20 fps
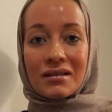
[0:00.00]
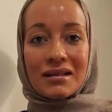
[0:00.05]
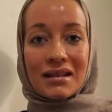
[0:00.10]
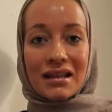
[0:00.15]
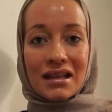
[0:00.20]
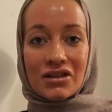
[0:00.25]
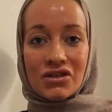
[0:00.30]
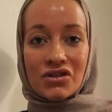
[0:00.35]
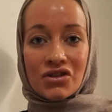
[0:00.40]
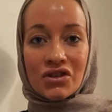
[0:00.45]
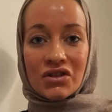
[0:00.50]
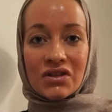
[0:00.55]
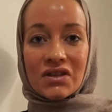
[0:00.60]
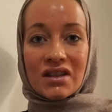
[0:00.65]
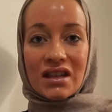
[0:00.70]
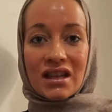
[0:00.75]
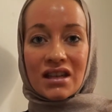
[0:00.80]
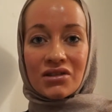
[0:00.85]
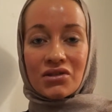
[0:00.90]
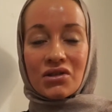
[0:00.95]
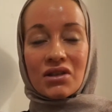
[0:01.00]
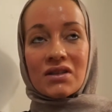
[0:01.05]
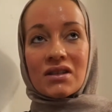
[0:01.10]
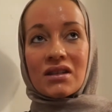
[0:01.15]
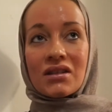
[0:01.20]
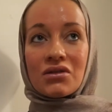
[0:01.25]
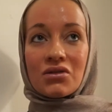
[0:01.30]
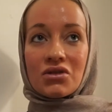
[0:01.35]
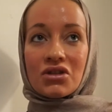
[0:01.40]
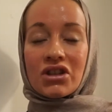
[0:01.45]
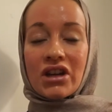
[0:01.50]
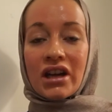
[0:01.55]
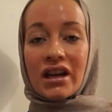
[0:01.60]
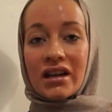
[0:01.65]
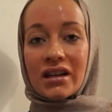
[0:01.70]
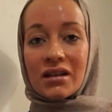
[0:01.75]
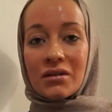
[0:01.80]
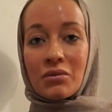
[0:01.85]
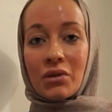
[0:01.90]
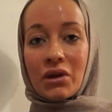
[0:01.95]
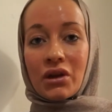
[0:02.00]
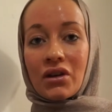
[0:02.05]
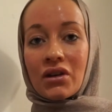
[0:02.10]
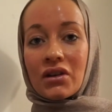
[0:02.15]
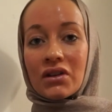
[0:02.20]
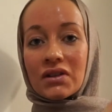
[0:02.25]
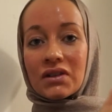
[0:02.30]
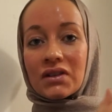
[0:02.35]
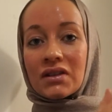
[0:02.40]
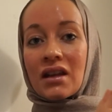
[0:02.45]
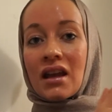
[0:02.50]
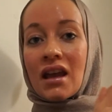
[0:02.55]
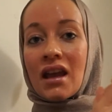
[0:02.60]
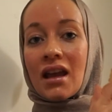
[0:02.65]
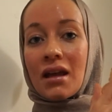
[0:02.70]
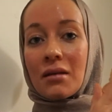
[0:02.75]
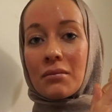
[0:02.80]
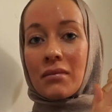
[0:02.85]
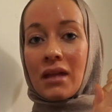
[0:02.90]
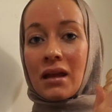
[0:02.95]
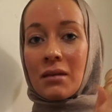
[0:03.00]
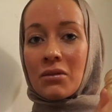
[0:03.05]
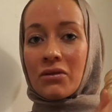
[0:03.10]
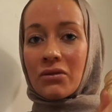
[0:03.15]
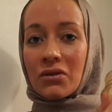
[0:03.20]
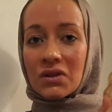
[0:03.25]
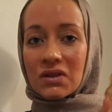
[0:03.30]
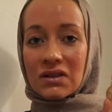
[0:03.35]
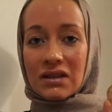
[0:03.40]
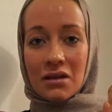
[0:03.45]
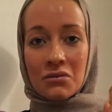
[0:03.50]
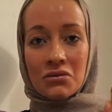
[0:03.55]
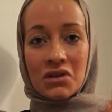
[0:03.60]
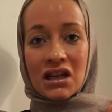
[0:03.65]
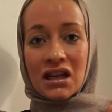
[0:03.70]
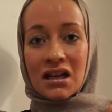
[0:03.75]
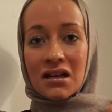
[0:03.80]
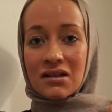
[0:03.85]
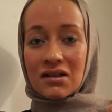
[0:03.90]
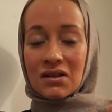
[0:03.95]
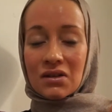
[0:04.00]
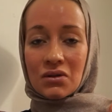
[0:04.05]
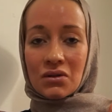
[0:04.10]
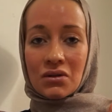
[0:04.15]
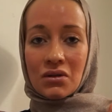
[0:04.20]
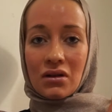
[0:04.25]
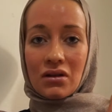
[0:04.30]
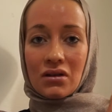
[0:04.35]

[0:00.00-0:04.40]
it's just interesting to share it, because maybe for someone else who,